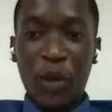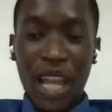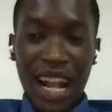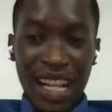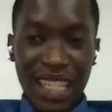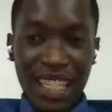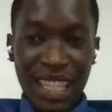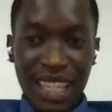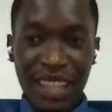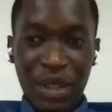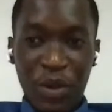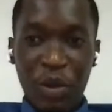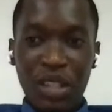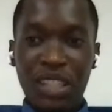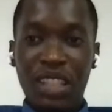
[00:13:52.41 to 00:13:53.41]
We are
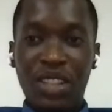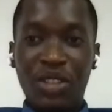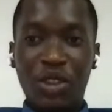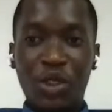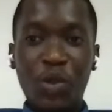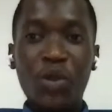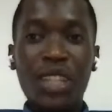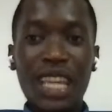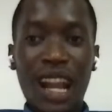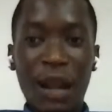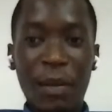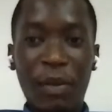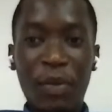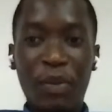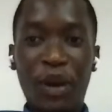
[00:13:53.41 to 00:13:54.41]
asking the question: should
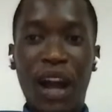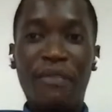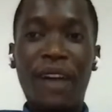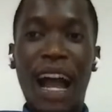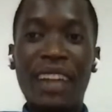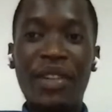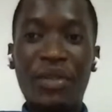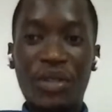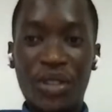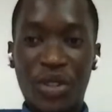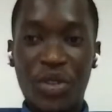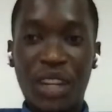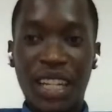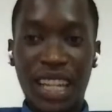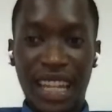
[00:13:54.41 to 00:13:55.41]
young people have
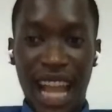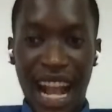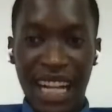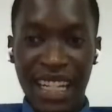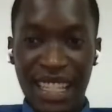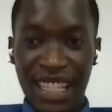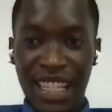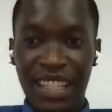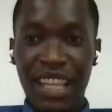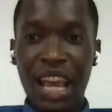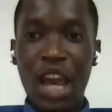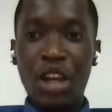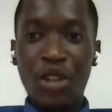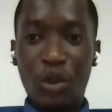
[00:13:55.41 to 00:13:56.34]
unrestricted access